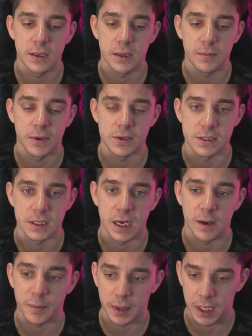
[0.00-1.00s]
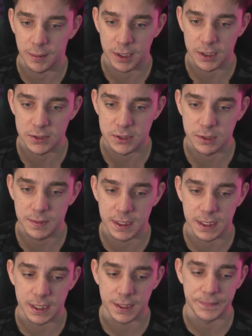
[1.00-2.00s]
the person that I've become on YouTube,
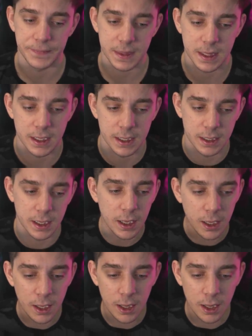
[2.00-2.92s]
and the the